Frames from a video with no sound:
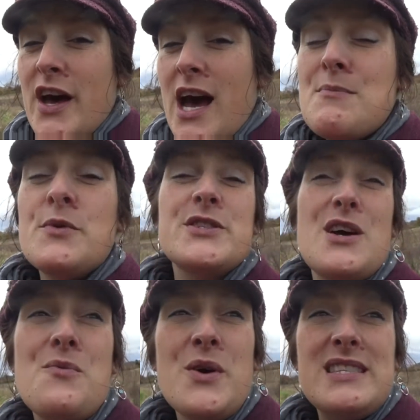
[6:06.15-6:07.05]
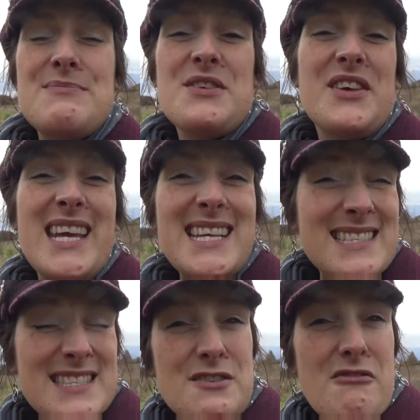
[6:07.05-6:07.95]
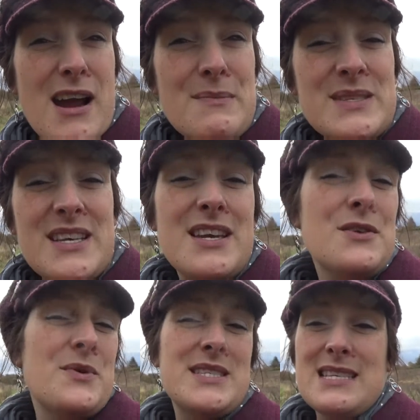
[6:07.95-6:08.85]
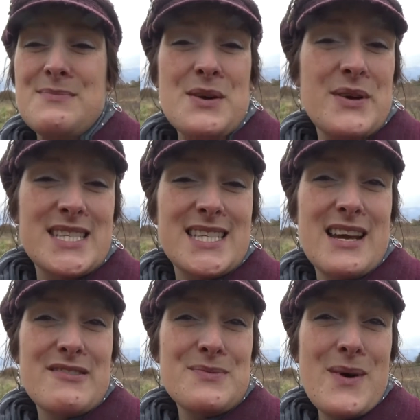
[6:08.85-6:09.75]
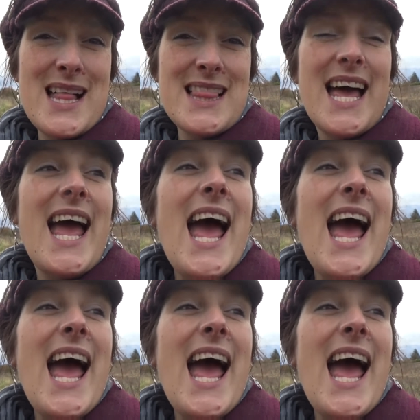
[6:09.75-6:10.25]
I'm also wordsmith on Instagram, so you can always ask me a question there as well.